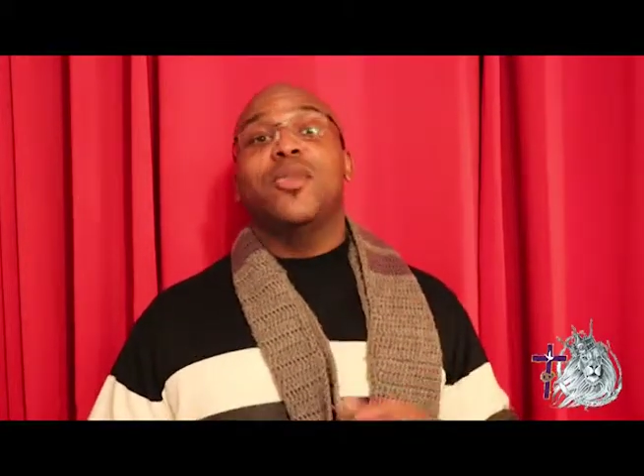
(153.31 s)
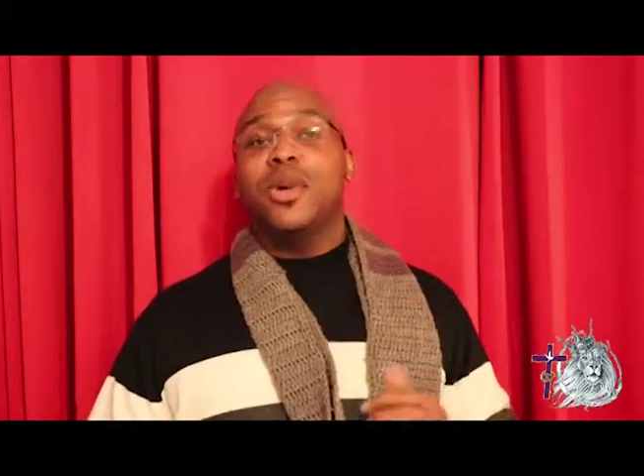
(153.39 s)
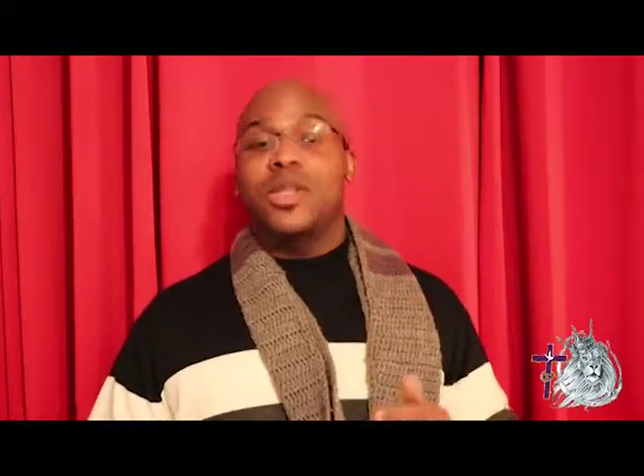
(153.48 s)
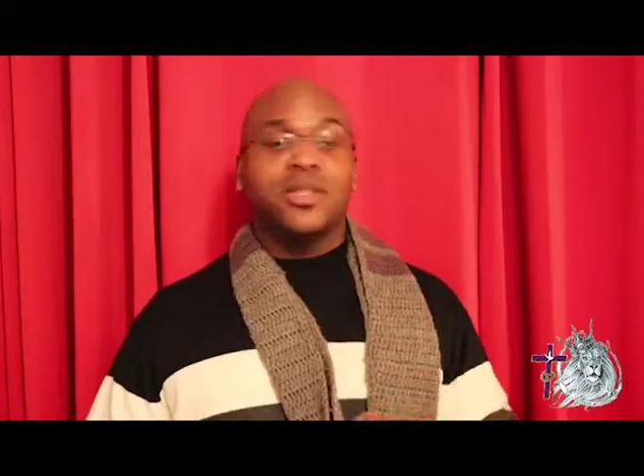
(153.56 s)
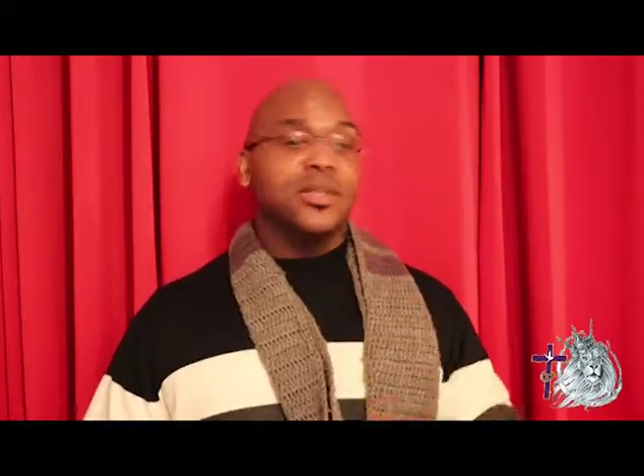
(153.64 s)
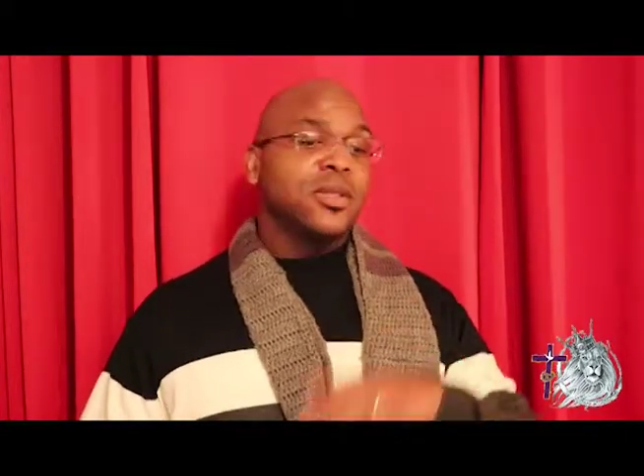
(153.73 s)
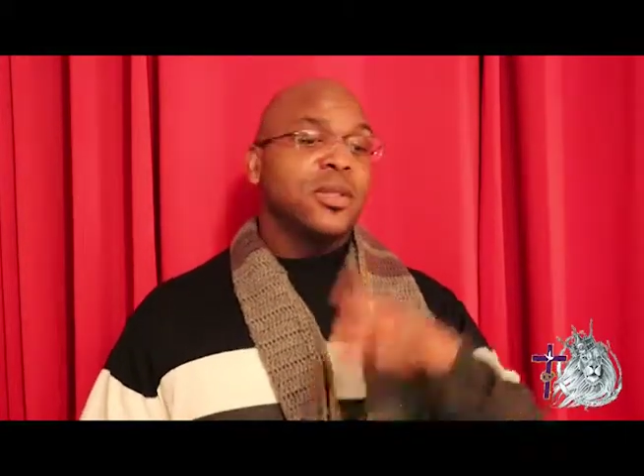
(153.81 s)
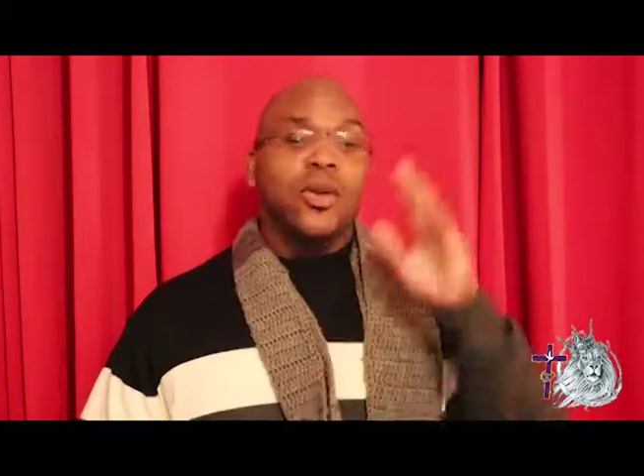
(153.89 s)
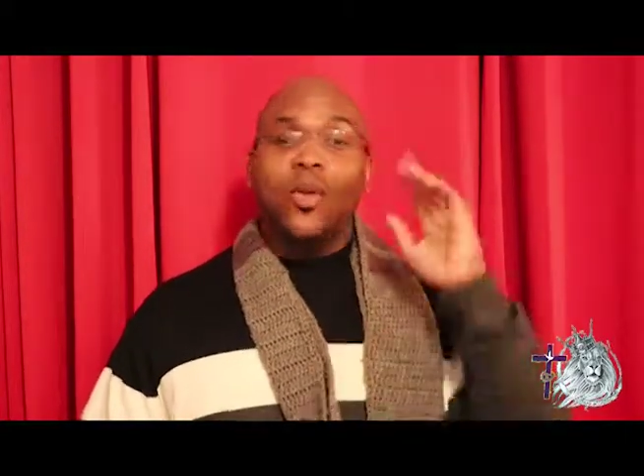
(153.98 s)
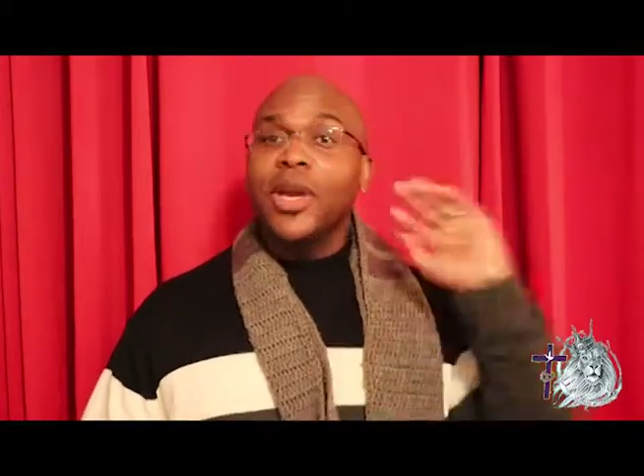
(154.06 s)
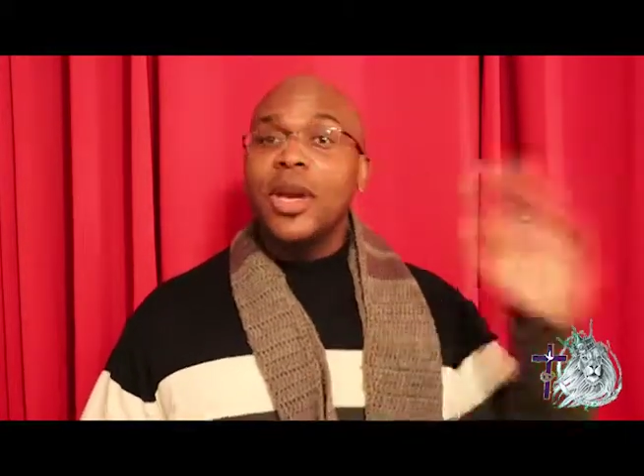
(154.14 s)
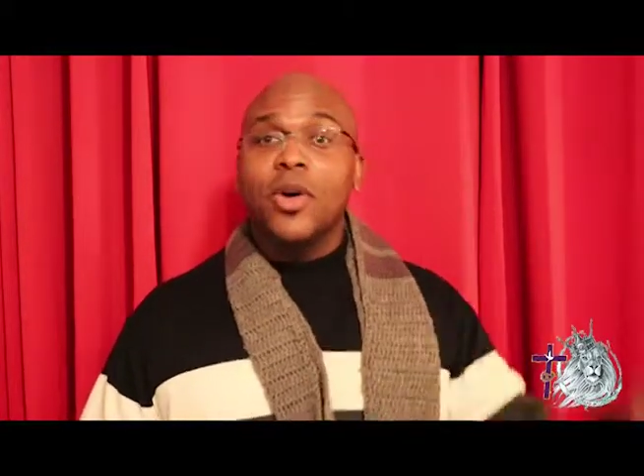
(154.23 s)
wants,
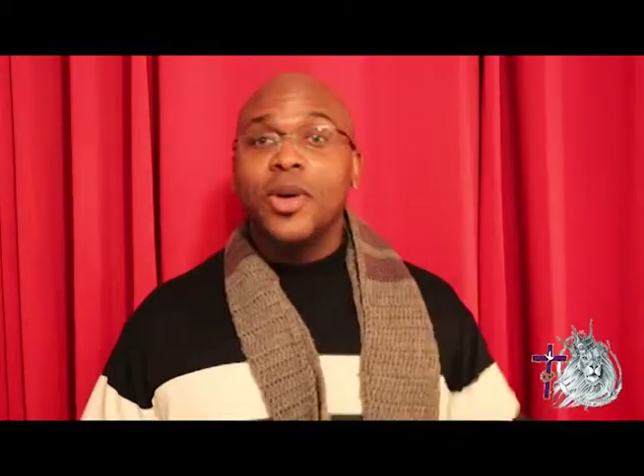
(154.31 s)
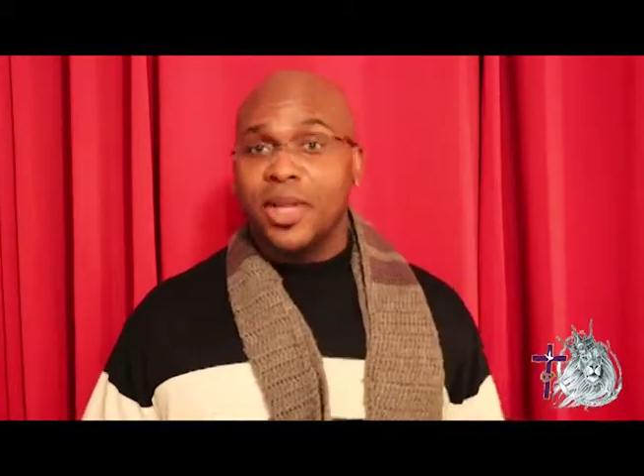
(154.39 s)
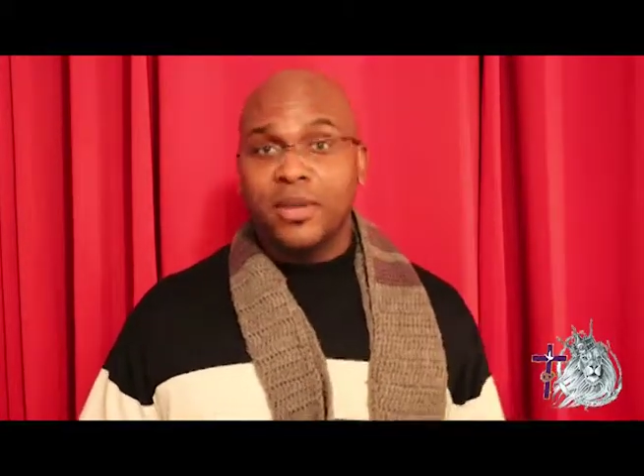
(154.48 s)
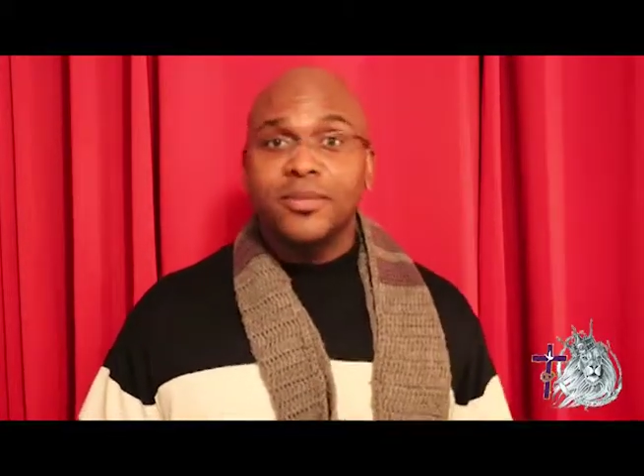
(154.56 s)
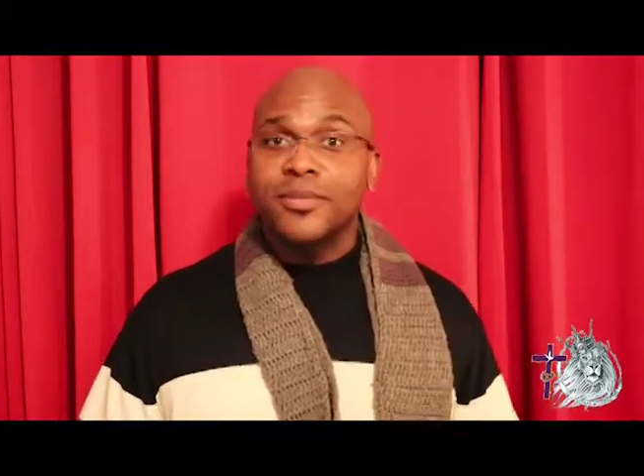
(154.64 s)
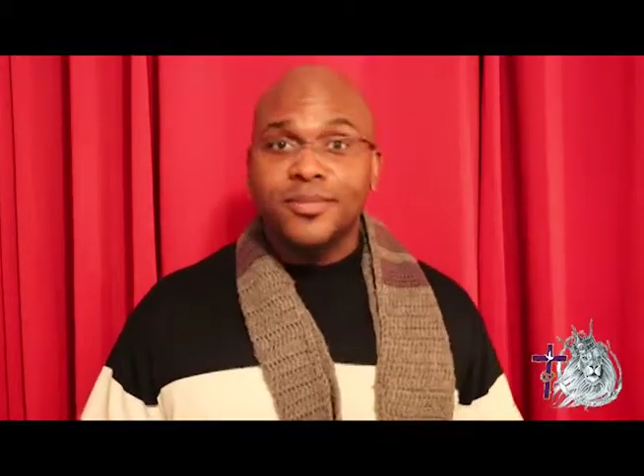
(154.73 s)
we own it.